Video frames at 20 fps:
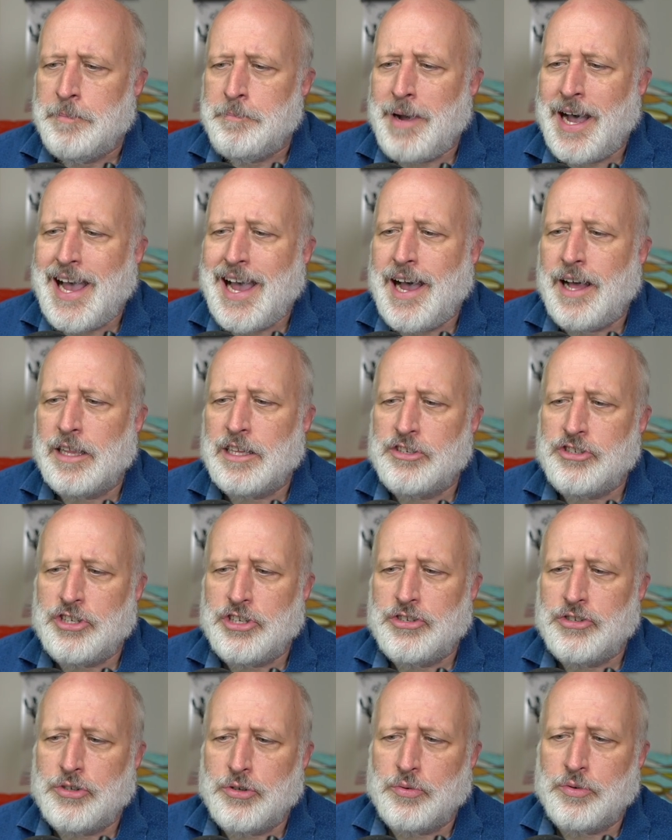biology
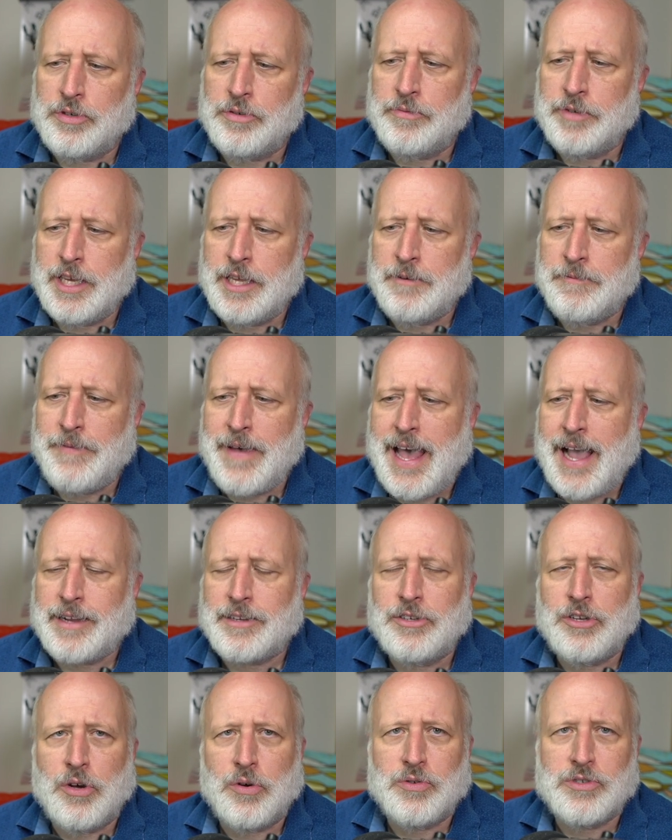student, in
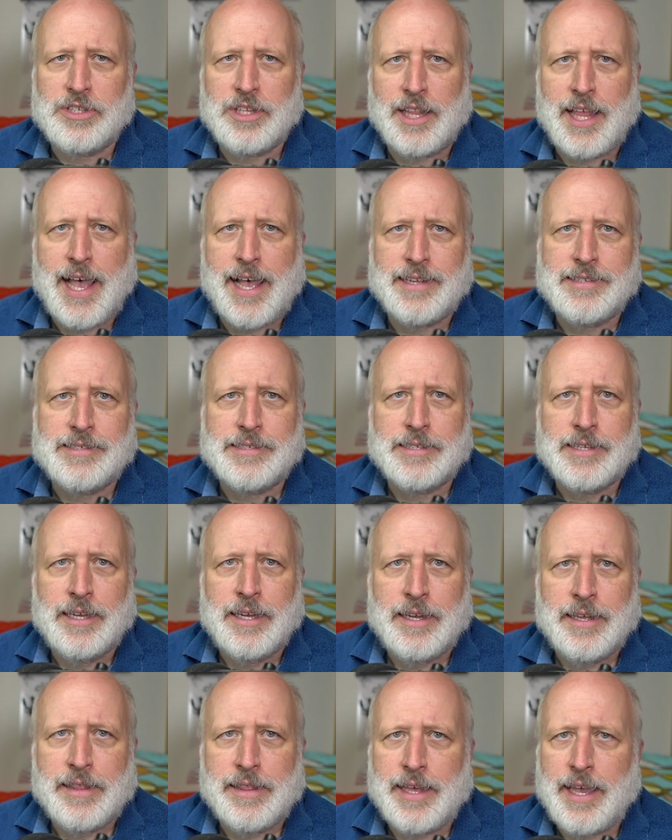fact, knows less
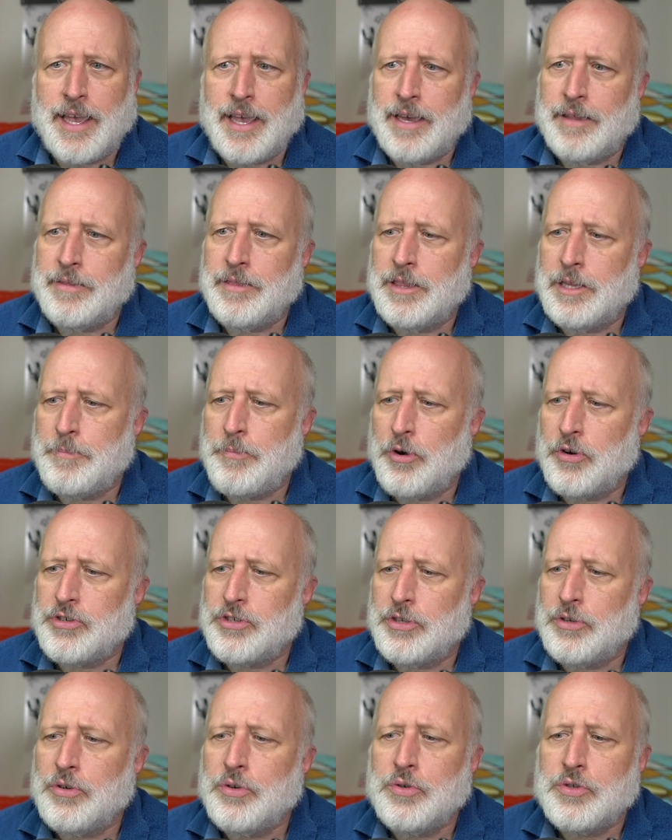than the
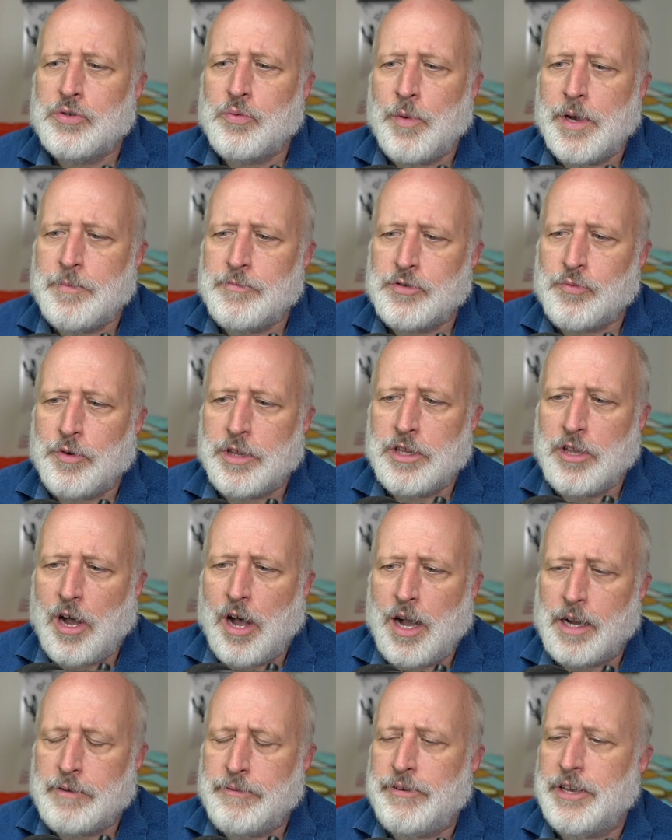person who swims with
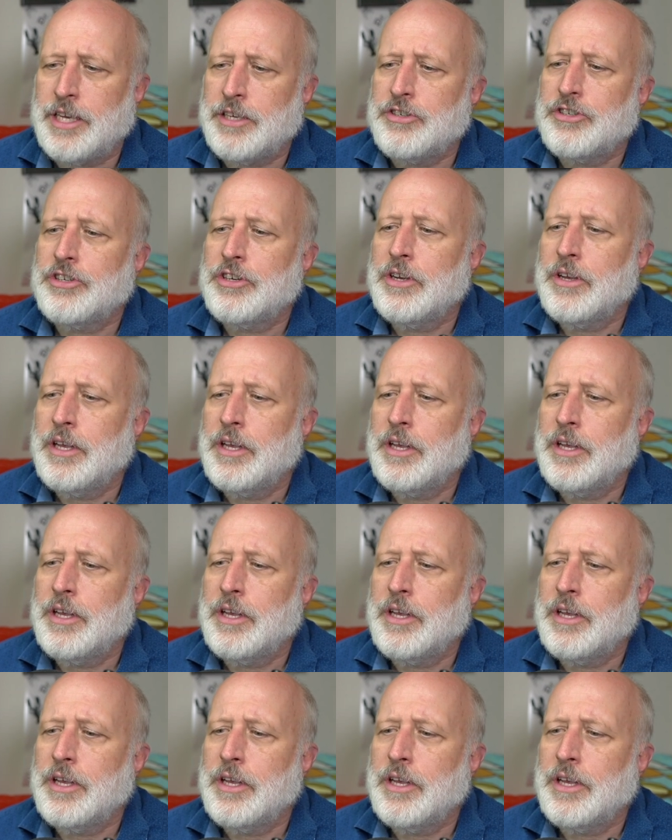dogfish,